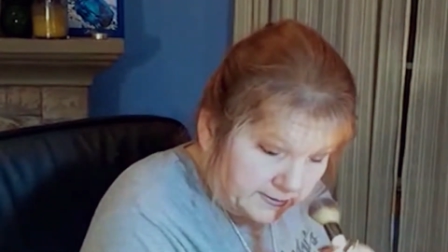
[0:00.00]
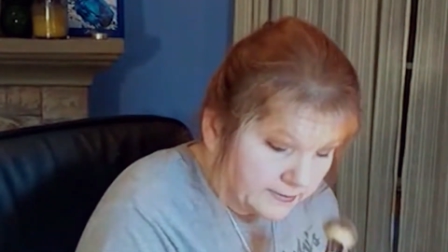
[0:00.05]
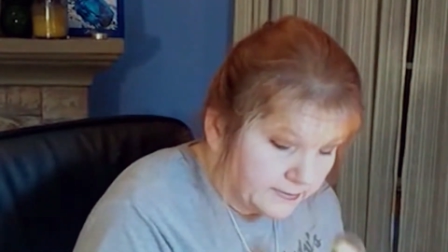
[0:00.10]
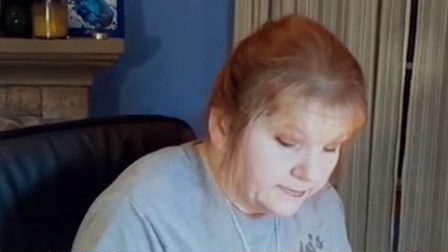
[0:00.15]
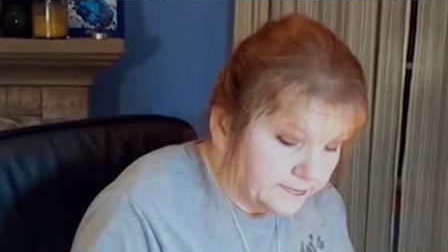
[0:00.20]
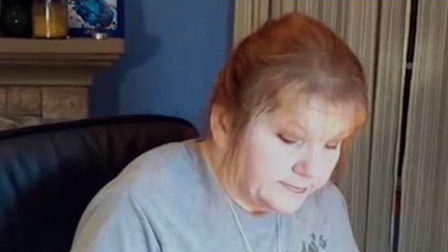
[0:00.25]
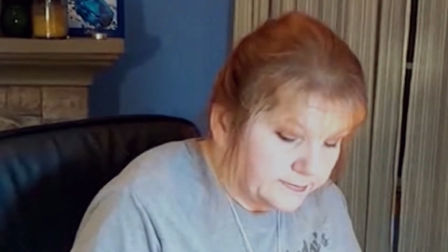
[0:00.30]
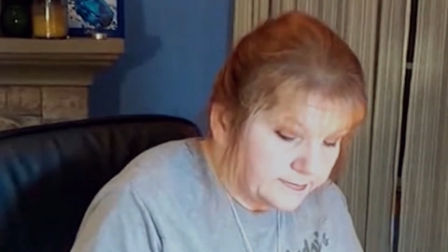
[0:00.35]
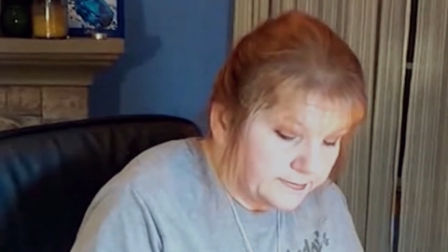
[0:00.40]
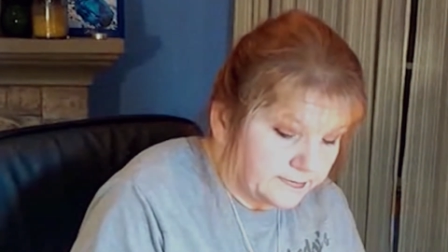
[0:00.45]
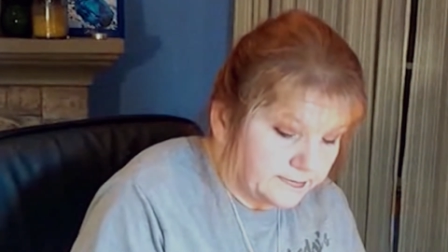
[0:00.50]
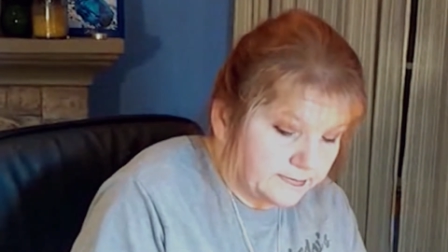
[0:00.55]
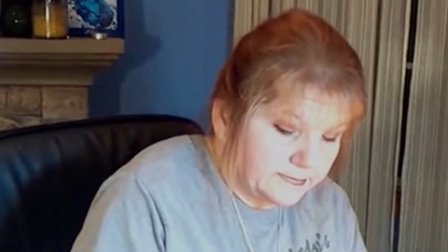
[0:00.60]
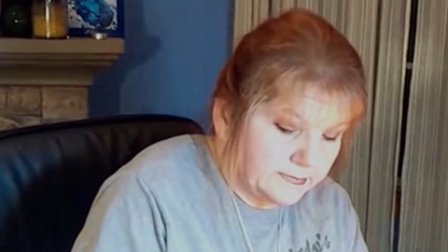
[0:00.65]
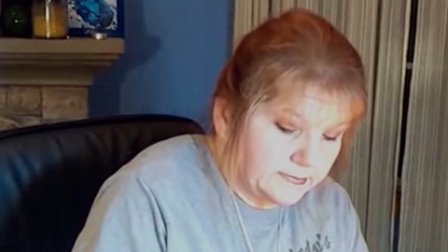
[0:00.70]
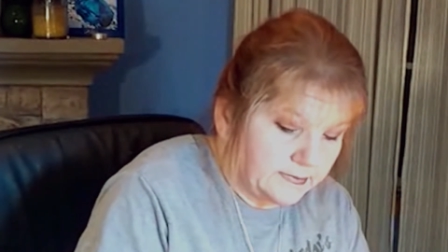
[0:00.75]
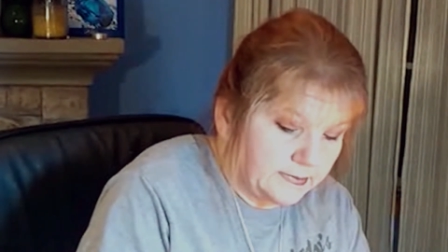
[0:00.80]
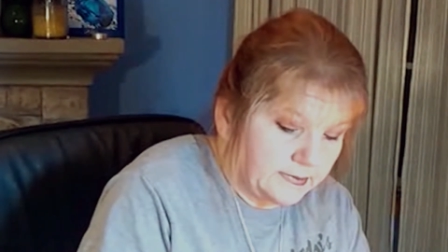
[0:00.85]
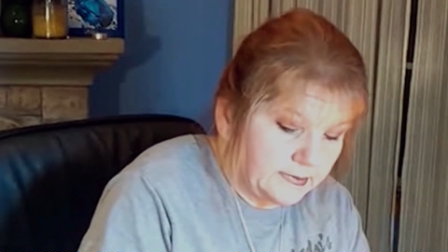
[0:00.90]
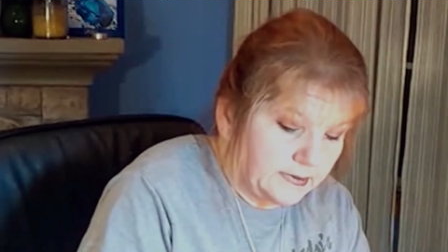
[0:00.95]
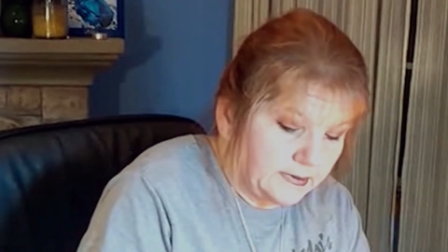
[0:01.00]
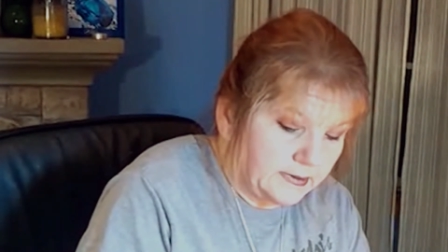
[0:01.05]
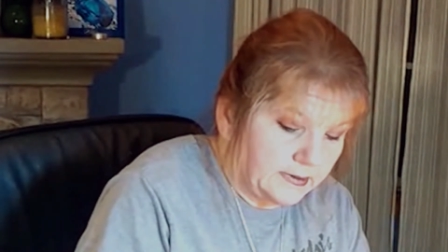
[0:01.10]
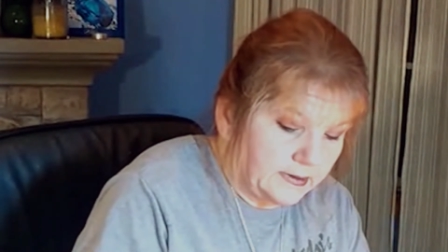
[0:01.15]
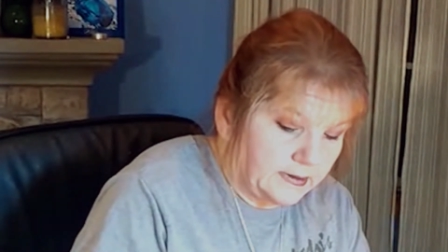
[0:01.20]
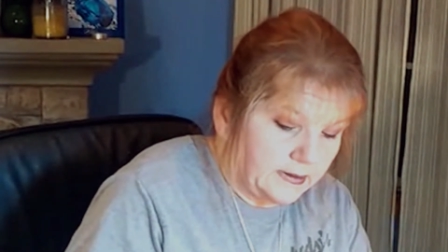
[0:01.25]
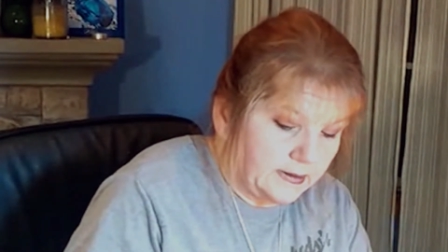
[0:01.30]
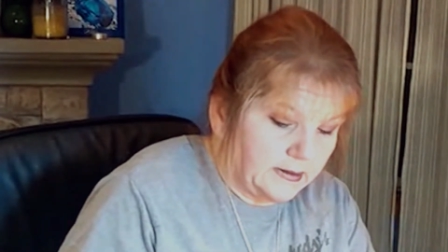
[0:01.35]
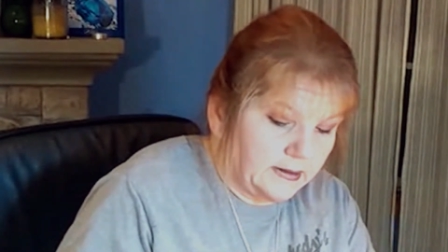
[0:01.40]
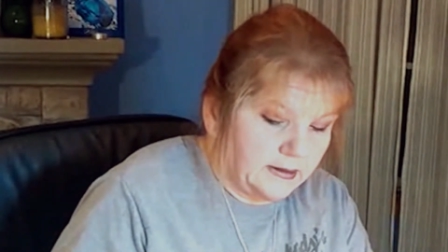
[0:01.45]
I have several I like,
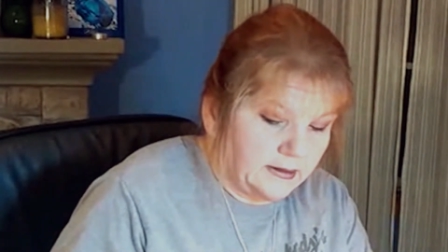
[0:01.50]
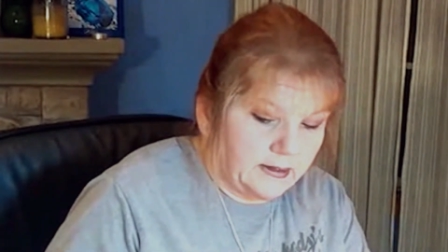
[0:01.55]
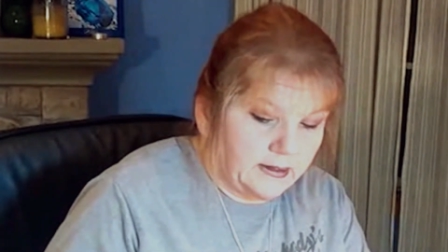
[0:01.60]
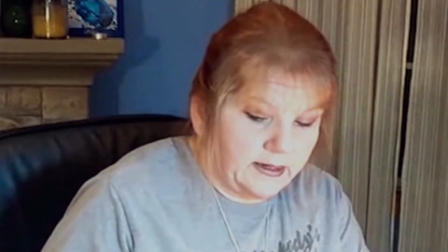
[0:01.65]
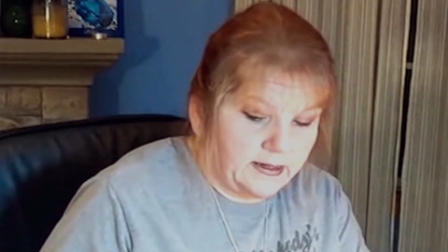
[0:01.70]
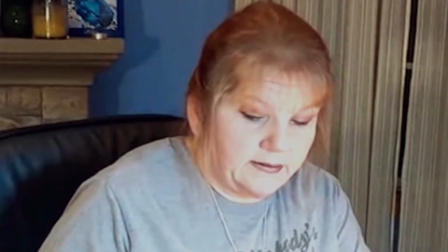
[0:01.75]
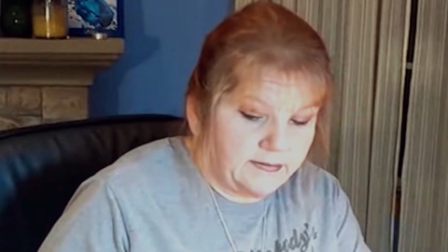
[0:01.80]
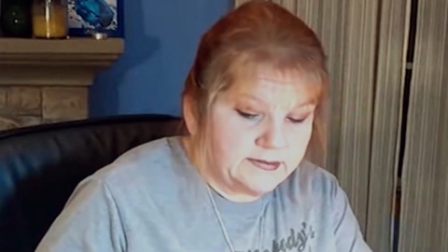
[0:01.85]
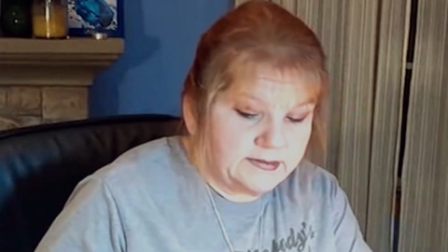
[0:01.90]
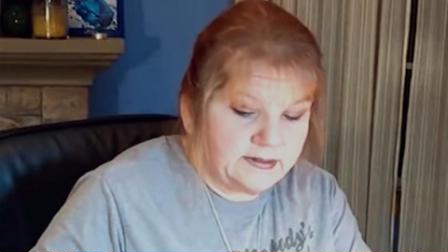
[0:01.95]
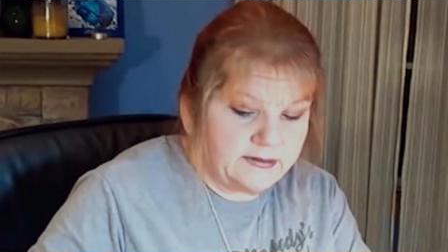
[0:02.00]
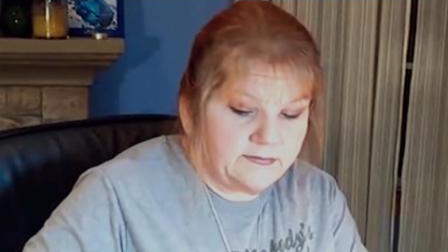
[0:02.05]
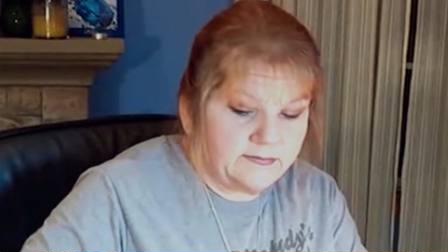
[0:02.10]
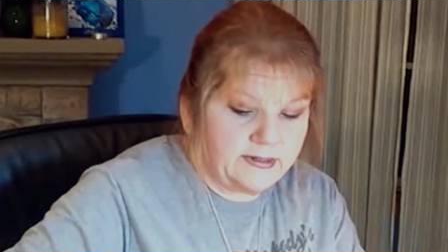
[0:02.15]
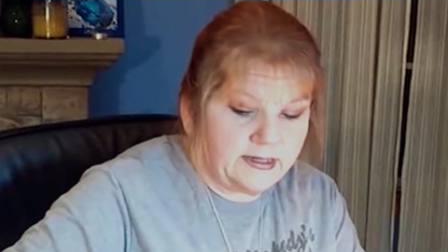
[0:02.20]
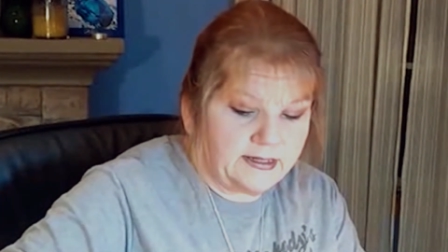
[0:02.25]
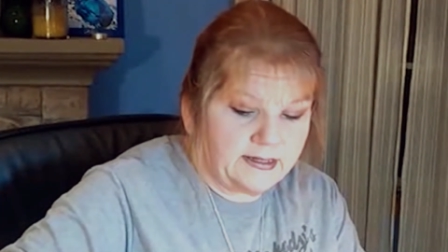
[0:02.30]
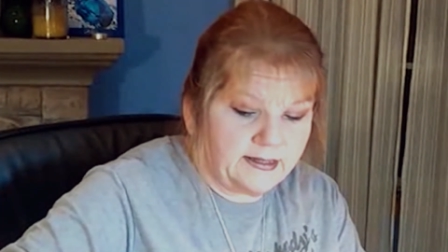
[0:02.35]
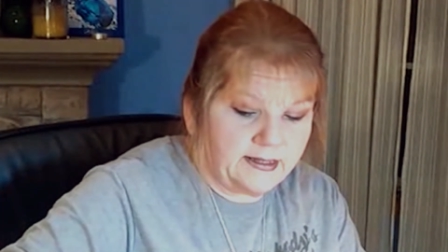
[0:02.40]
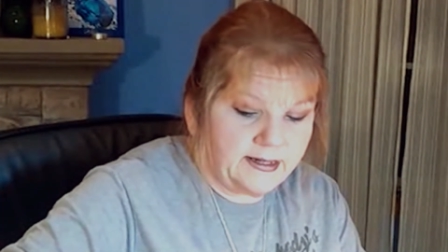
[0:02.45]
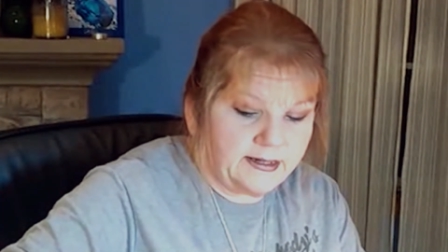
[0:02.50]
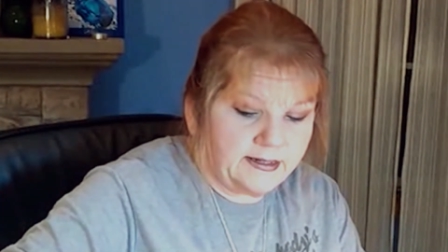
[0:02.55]
but this is my current favorite.